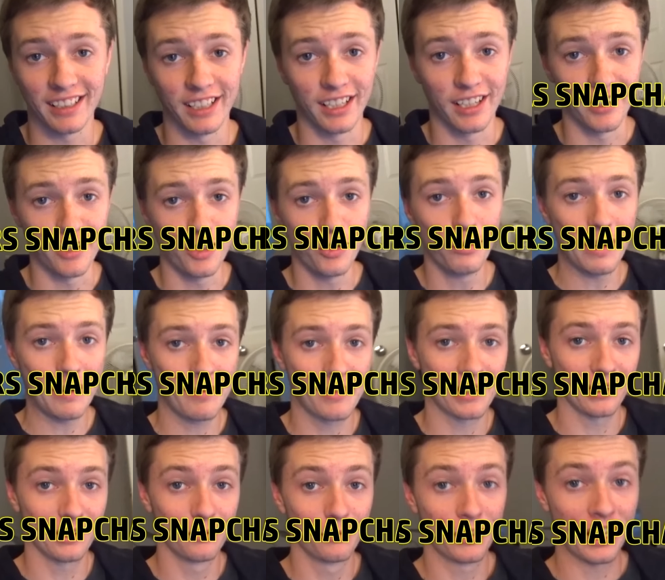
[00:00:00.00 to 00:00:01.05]
the new
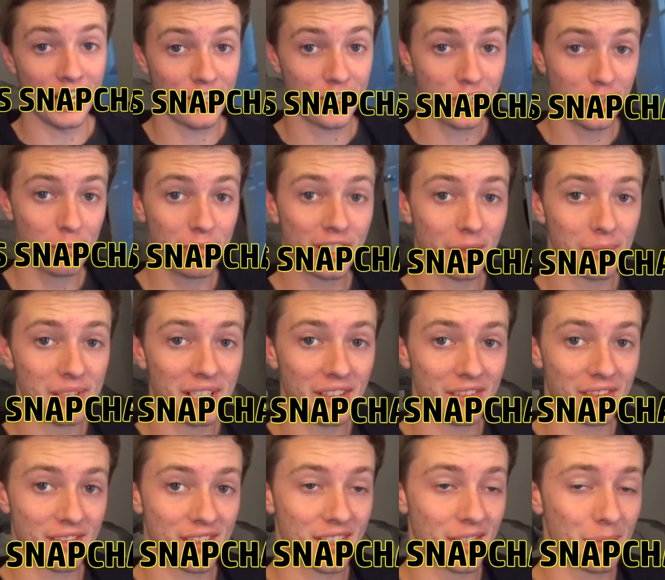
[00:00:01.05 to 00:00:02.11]
website that should be coming
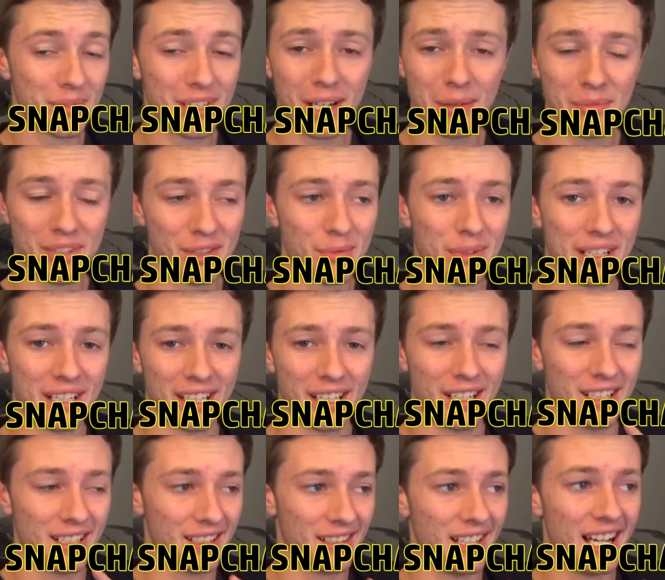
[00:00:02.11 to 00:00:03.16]
out sometime this
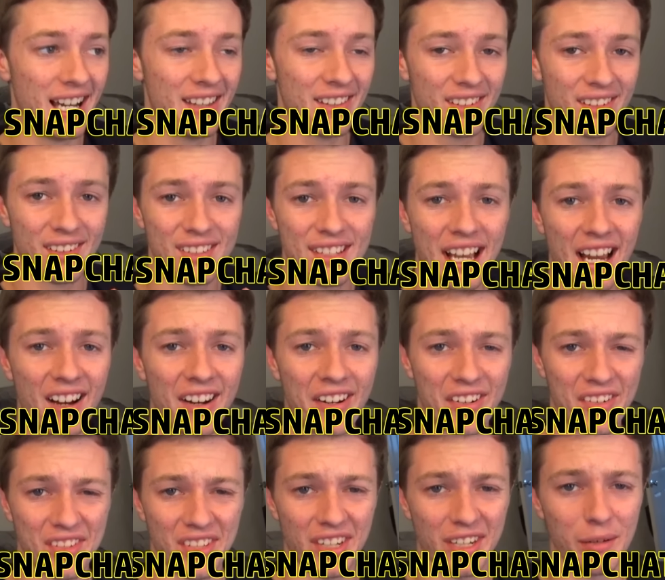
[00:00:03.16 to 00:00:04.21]
weekend, either Saturday or
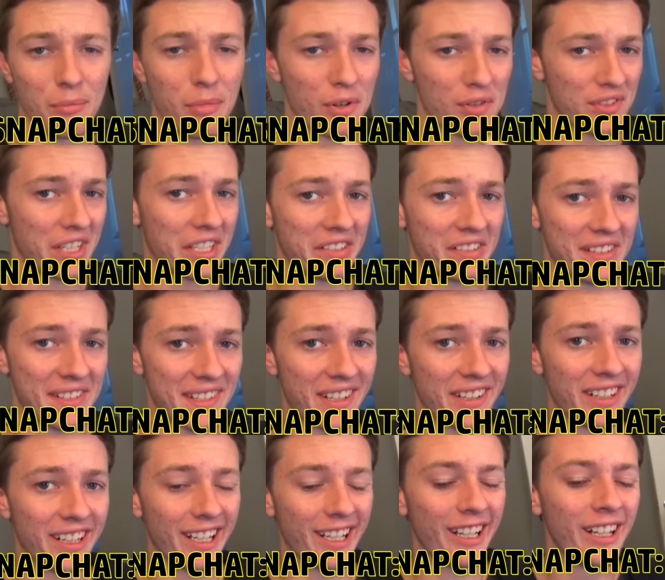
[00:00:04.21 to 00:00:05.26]
Sunday, most likely
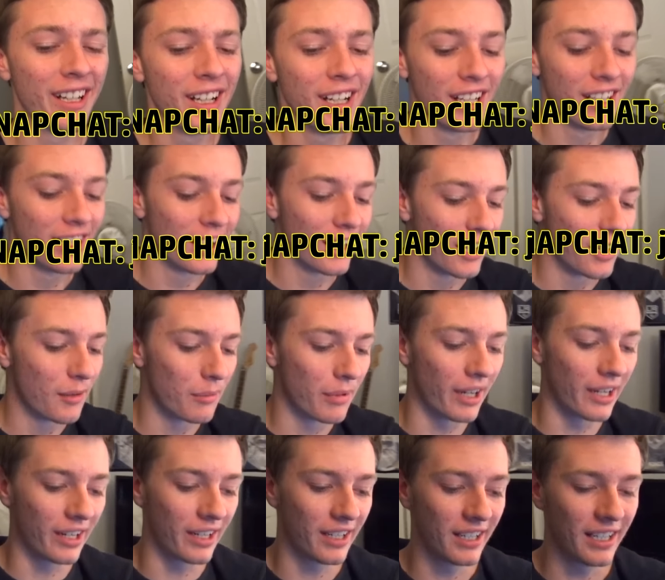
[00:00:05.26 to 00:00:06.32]
Sunday. But
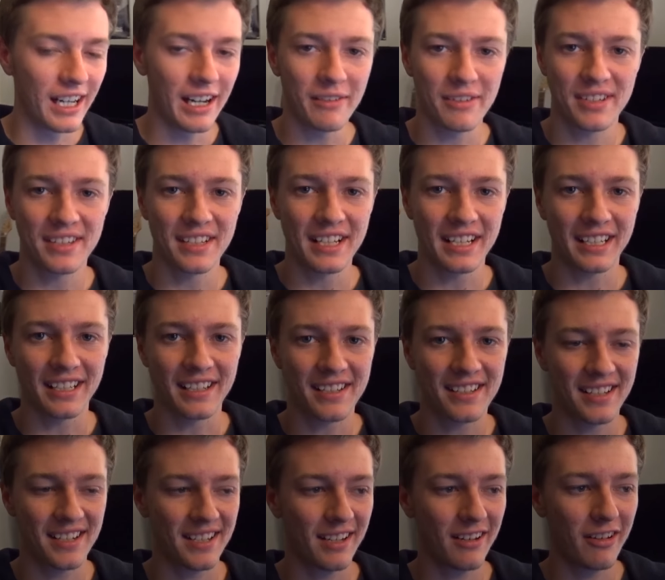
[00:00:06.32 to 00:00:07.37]
uh, I was thinking,
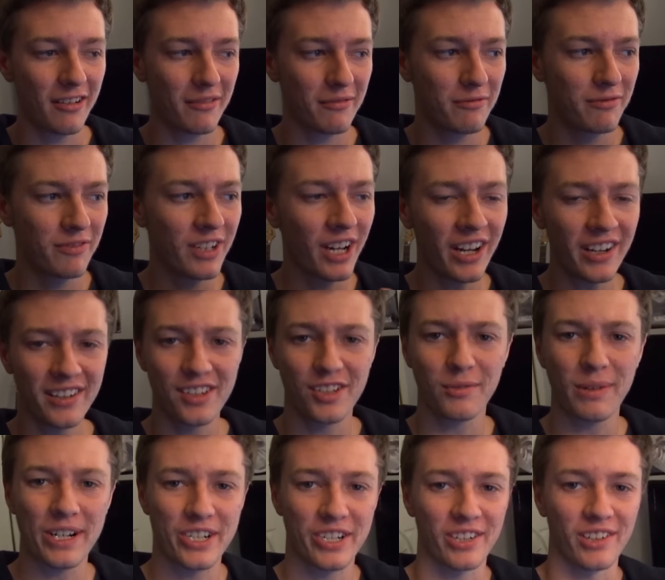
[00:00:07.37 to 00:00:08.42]
since I've gotten this
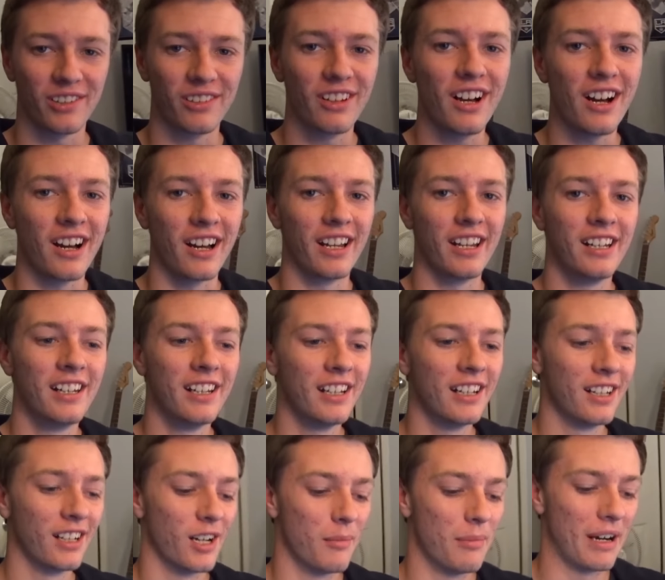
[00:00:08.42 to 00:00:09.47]
question a lot
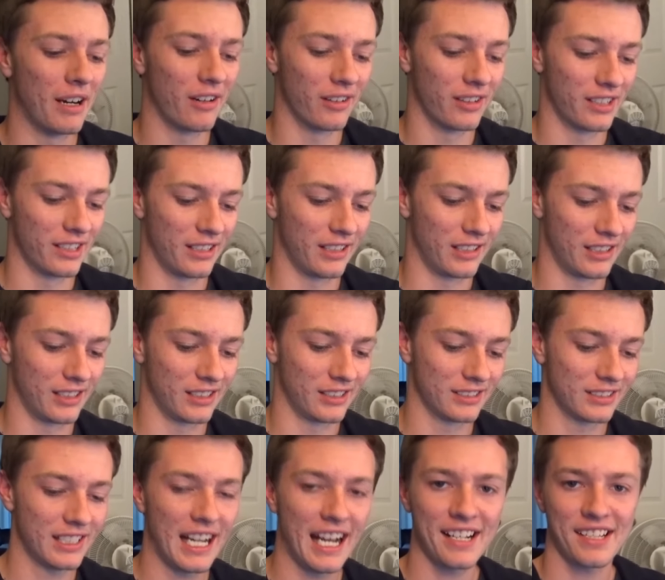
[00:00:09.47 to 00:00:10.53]
about uh,
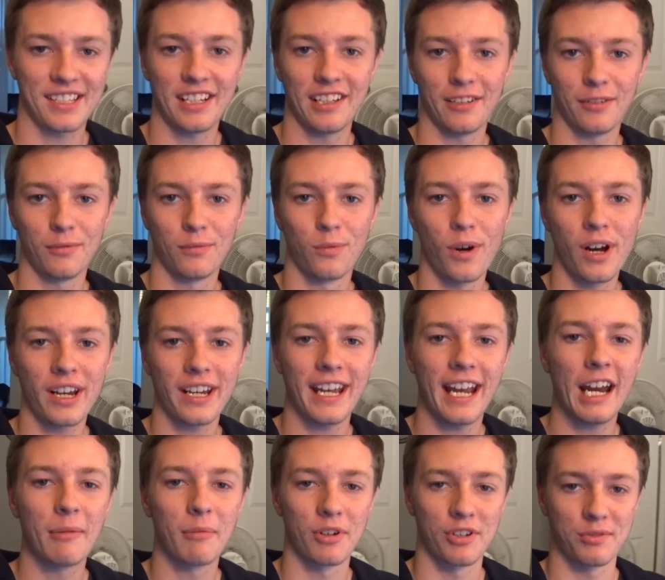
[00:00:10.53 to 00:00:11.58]
asking what
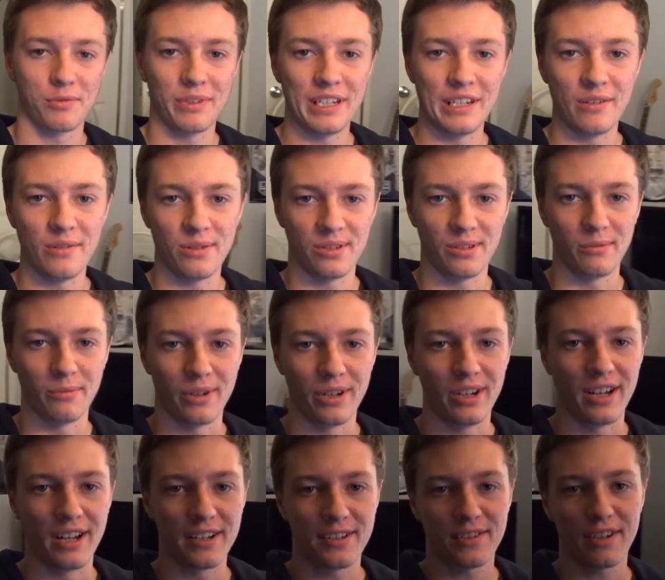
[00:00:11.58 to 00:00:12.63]
cameras we use and
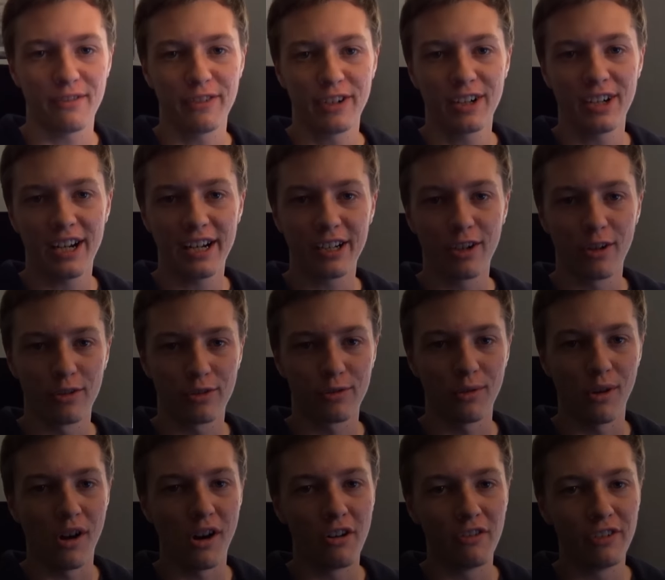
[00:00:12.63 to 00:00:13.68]
whatnot, so I figured I'd go through
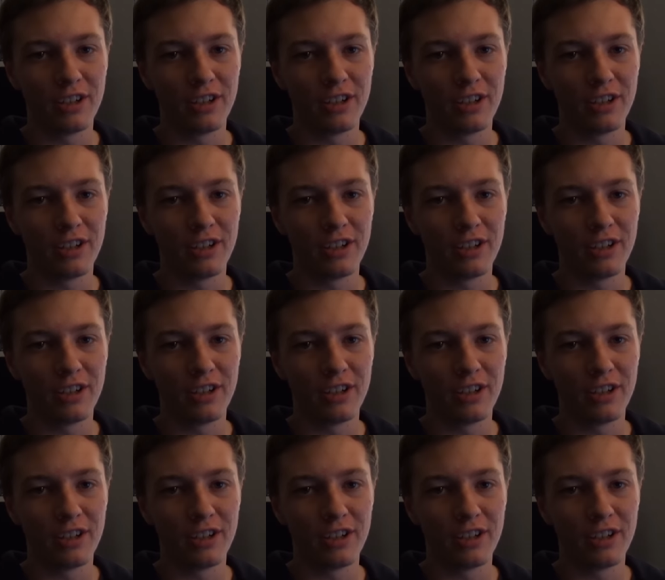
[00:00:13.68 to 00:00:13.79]
all of